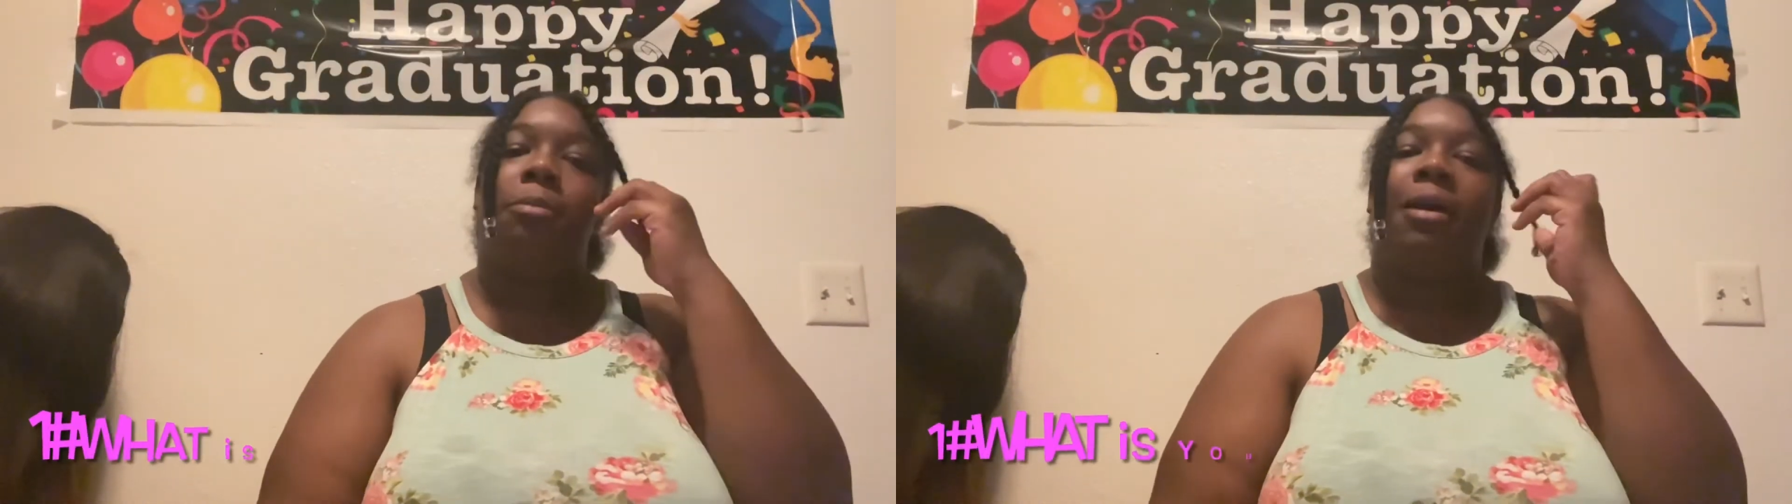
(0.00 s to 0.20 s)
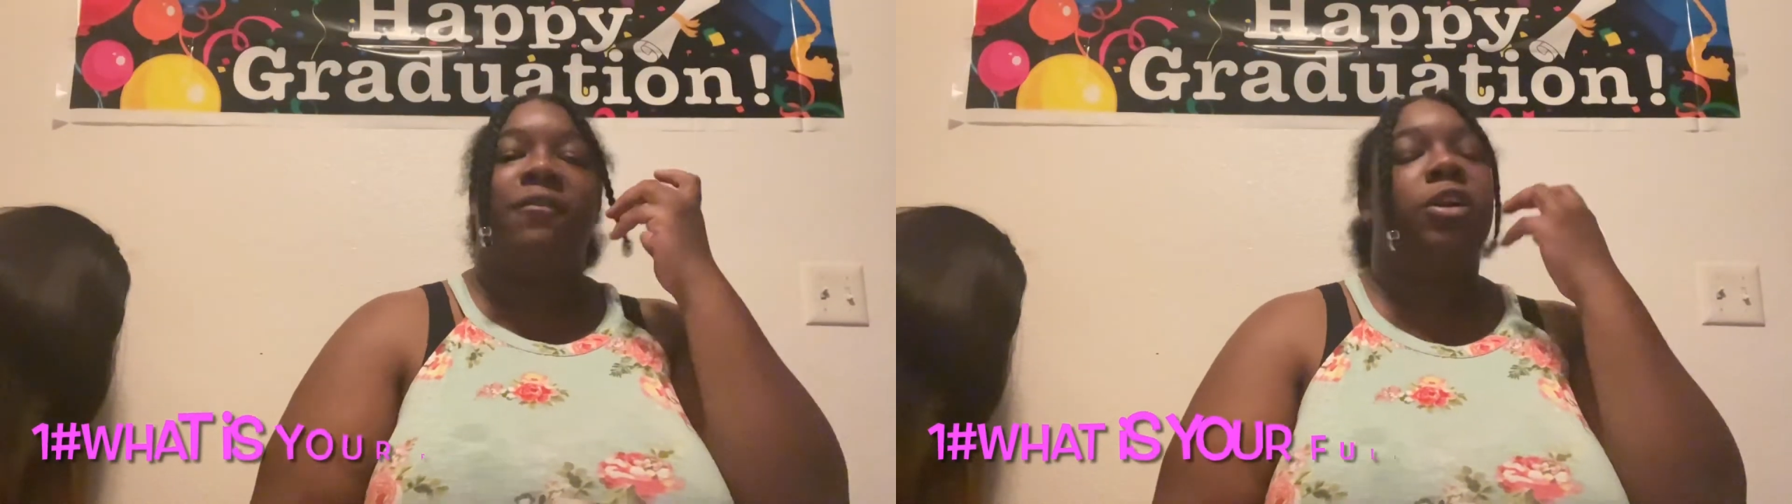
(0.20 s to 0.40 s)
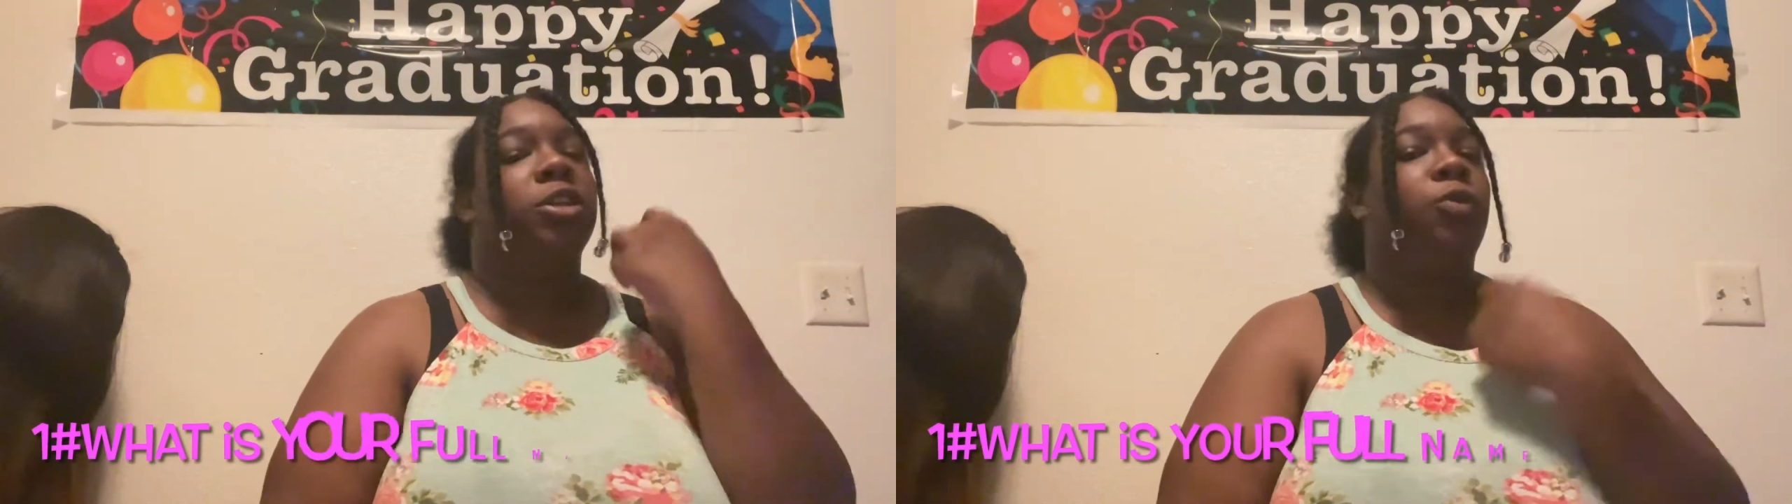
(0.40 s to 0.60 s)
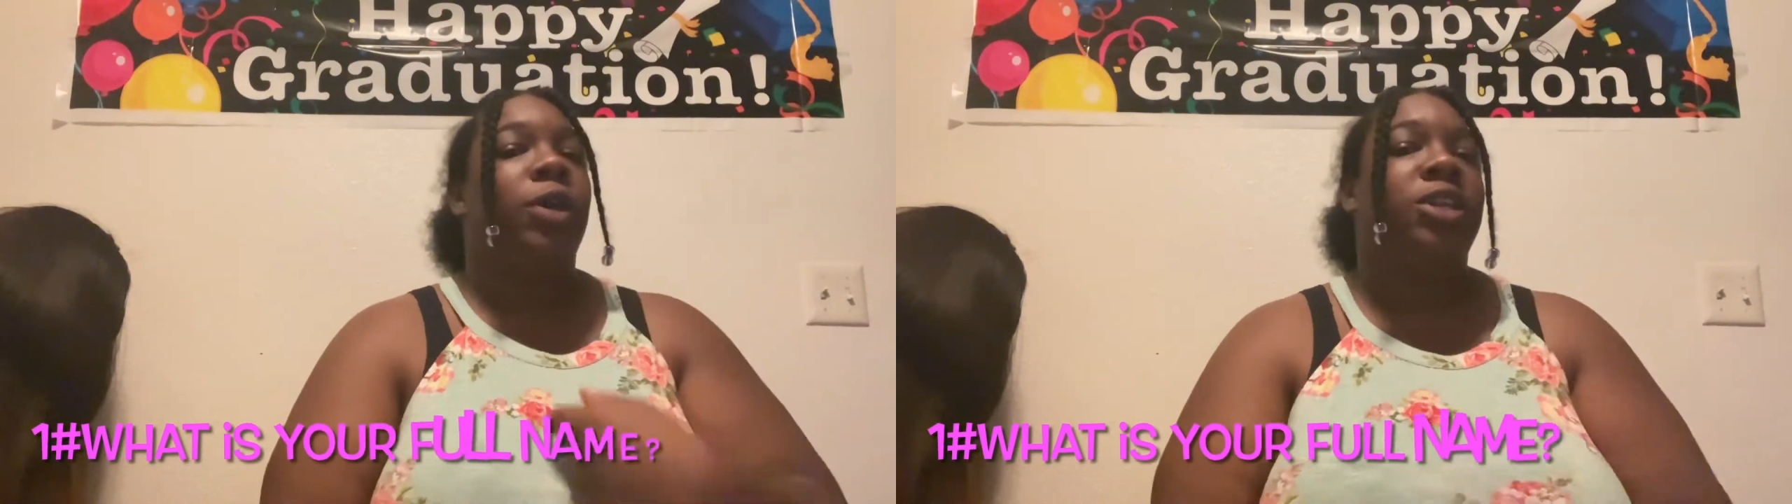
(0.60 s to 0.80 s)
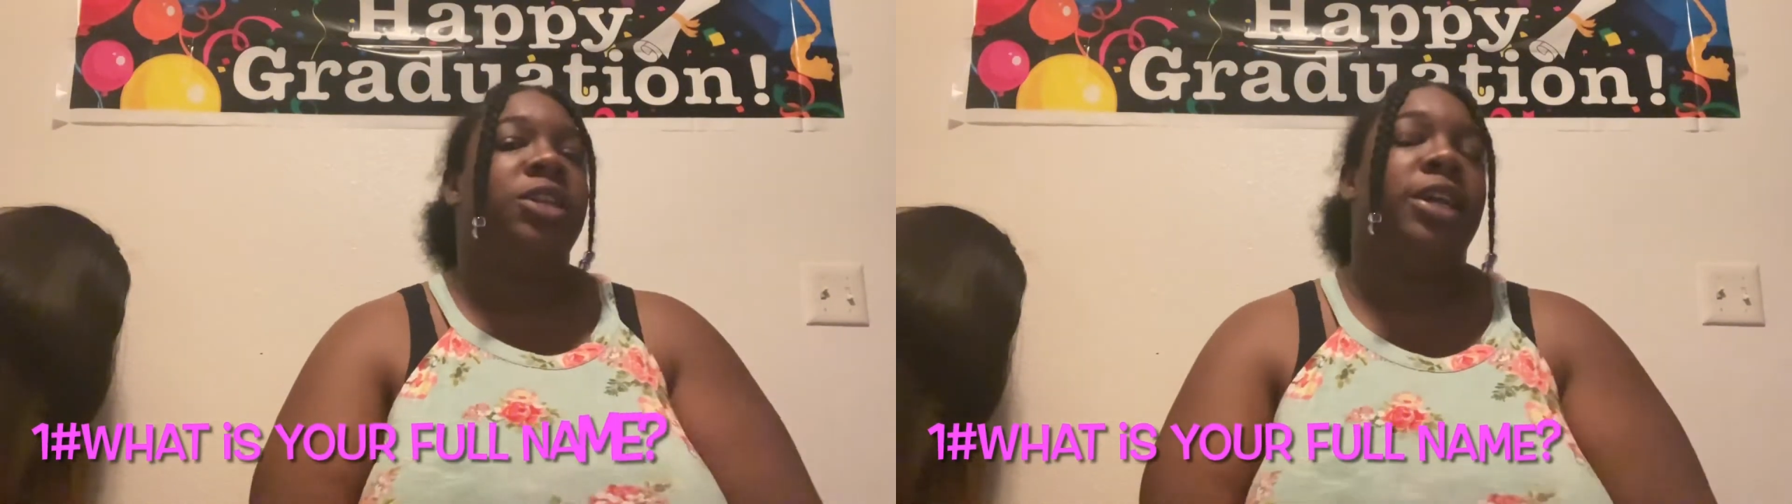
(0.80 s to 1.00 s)
my first
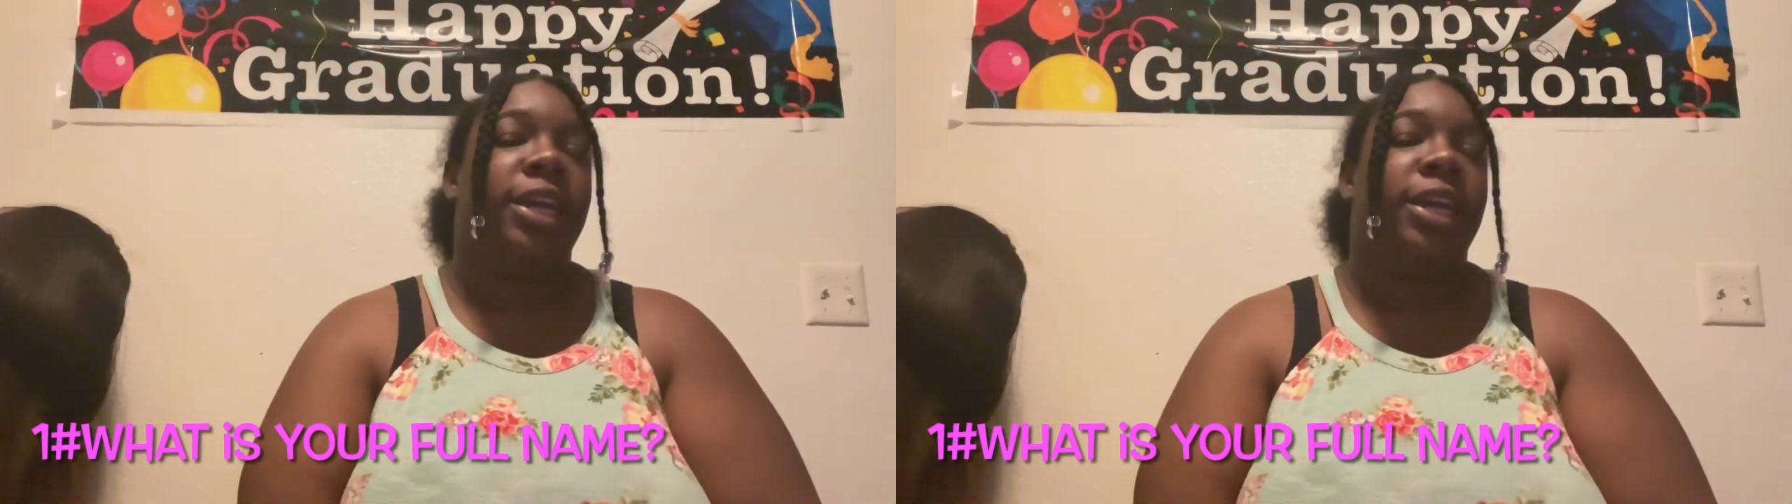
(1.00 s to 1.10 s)
question